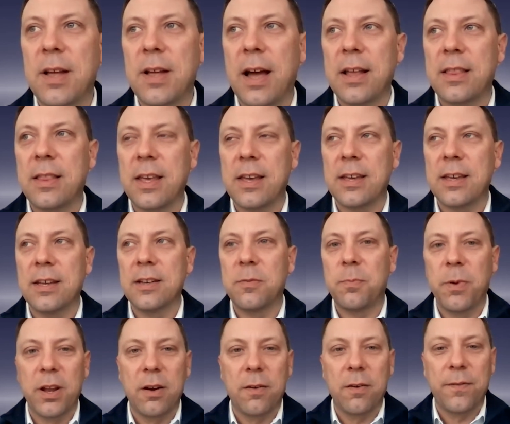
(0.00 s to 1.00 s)
I think
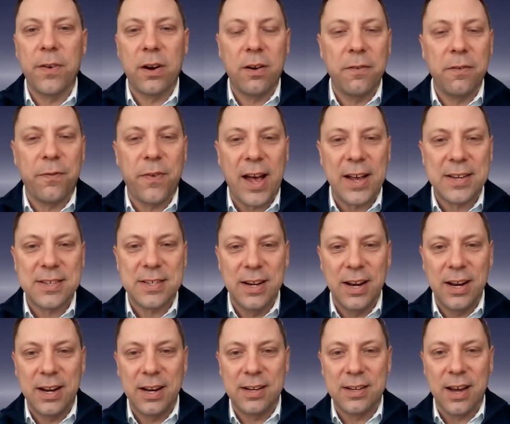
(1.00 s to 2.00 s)
it's been a very
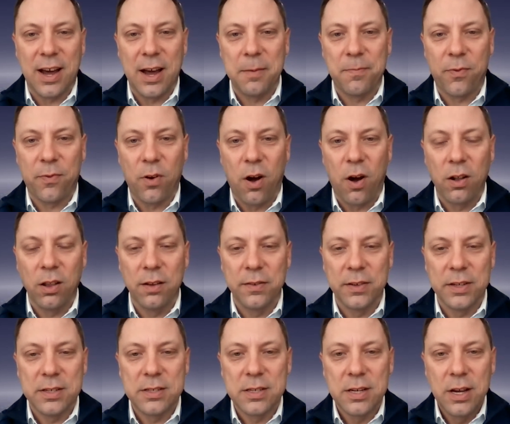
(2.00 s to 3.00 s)
fascinating time for all
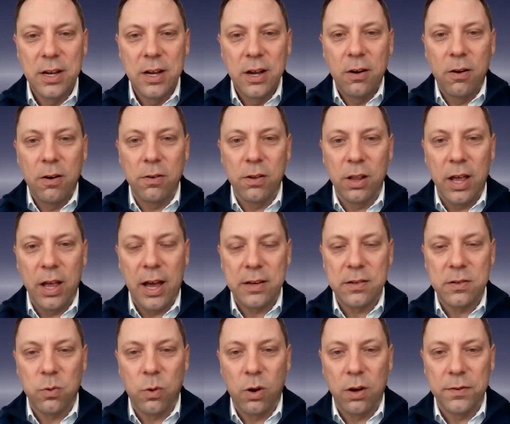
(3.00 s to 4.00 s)
of us over the
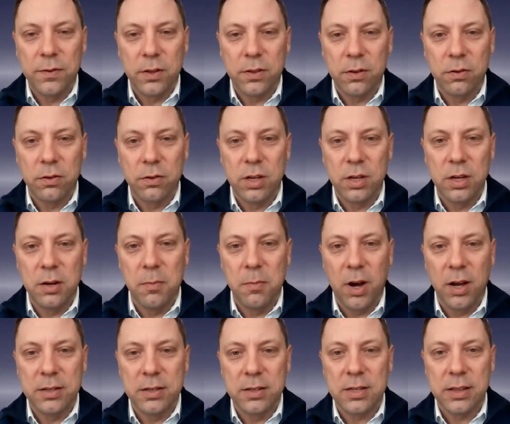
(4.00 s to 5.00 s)
last 12 to 13
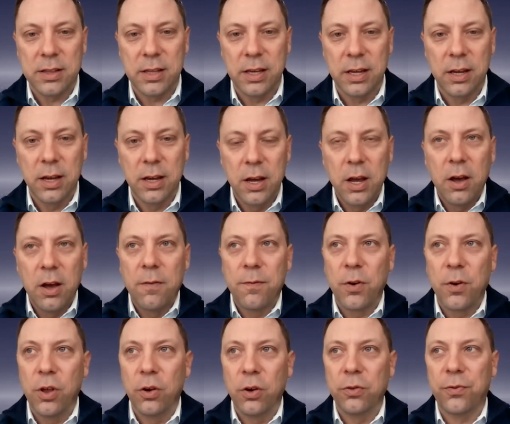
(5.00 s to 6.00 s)
months. I think
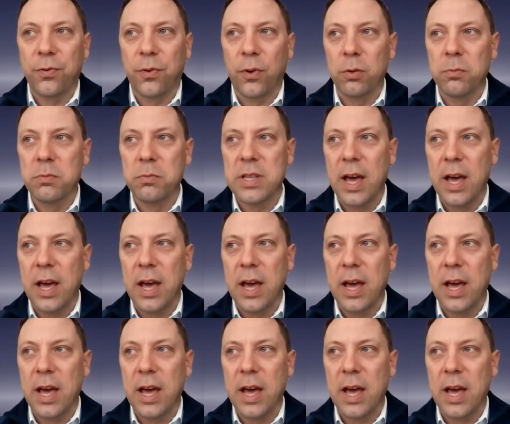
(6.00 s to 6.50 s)
for those firms